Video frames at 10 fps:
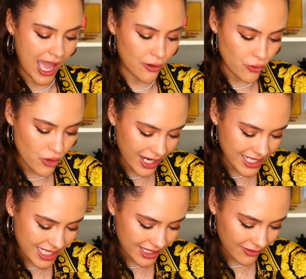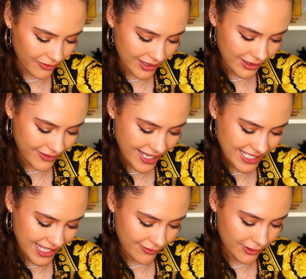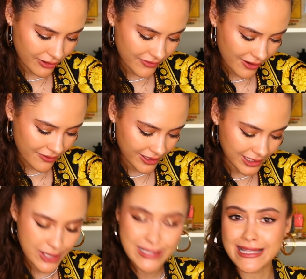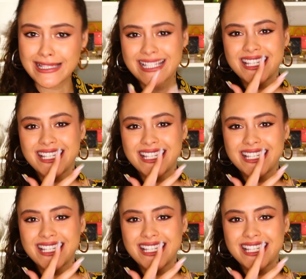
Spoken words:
And right in the Fendi there, if you look very, very closely, there's a